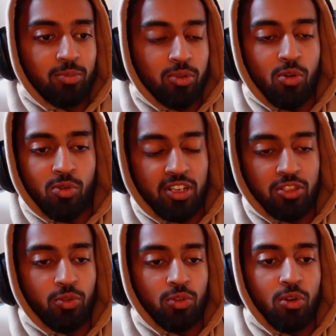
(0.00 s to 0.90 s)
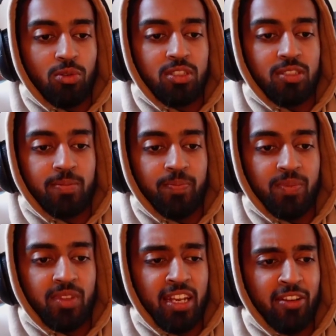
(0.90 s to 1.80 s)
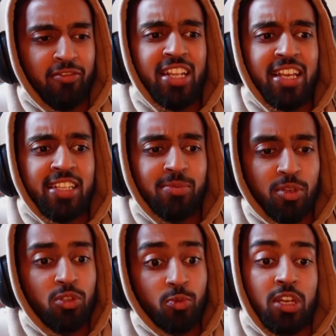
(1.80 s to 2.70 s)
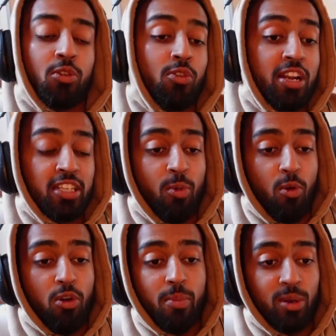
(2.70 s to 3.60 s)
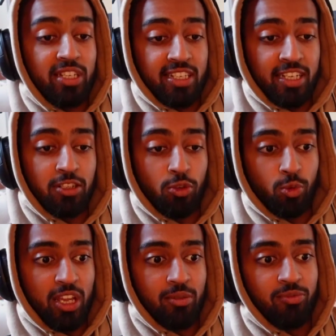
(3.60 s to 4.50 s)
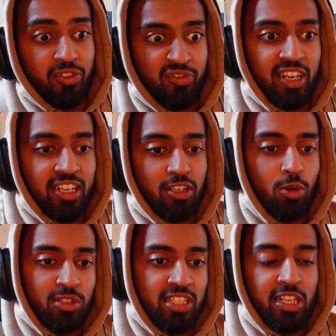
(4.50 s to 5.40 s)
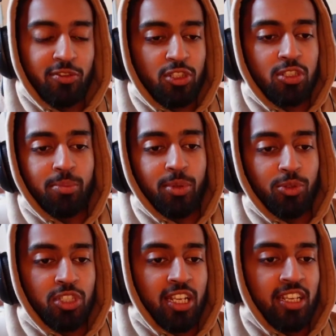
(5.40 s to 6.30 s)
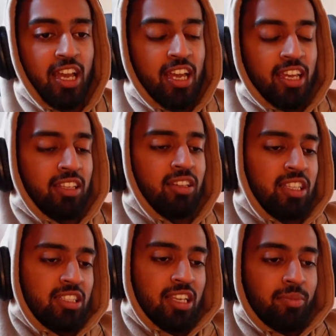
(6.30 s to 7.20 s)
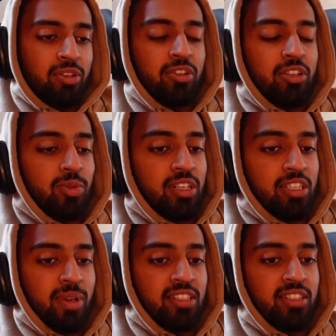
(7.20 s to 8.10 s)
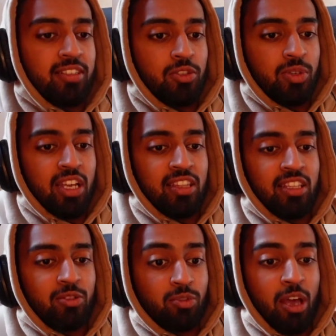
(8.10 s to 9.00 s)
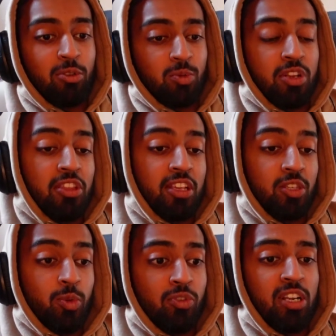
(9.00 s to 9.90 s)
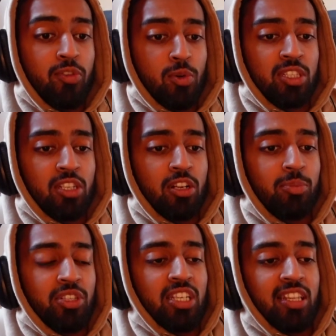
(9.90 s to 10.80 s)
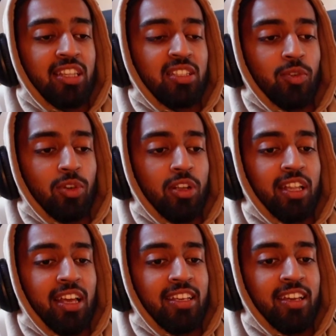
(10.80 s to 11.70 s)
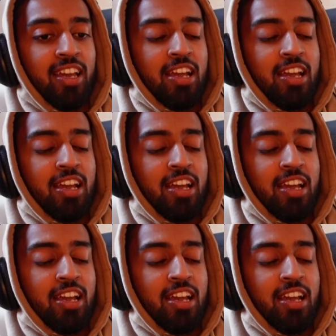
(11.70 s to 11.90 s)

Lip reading: progress to your goals." And it really hit him because we had already spoke about like setting new like fulfilling goals instead of just the bullshit. Like he's immigrant as well, he's Mexican, so he had this, that was one of the things we were really focusing on, because he had this full on like